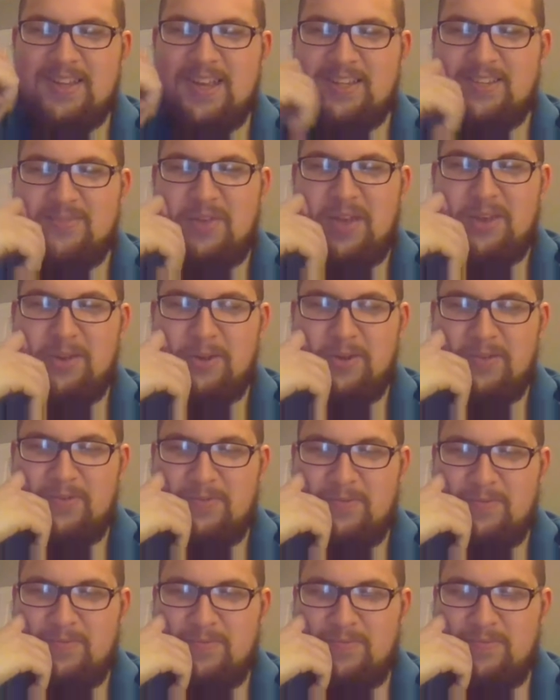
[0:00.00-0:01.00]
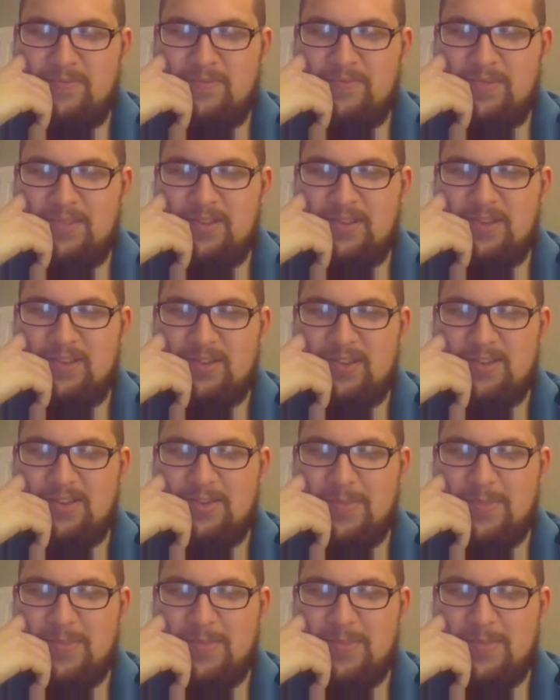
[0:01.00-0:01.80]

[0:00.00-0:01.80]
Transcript: it has a value. It's